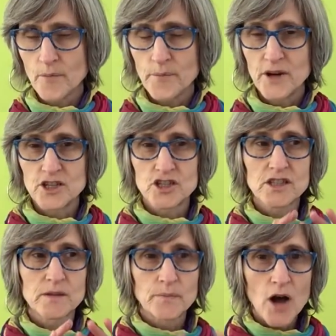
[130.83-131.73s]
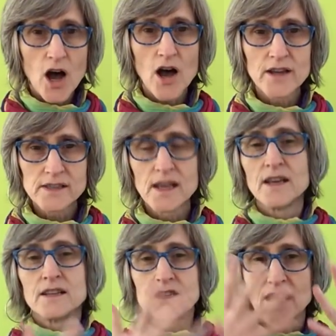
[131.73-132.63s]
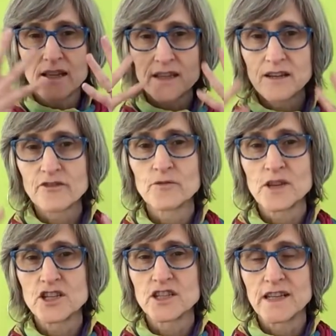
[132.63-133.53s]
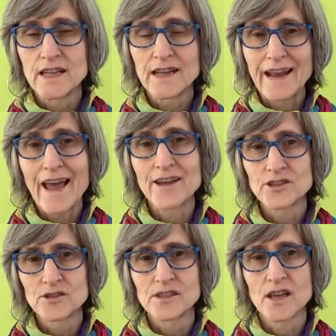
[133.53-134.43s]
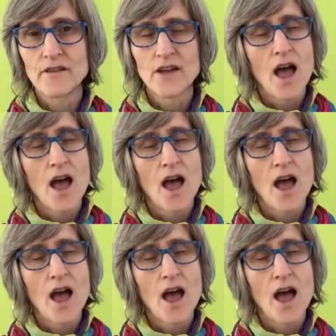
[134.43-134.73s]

but just pause, take the information in, and ask yourself,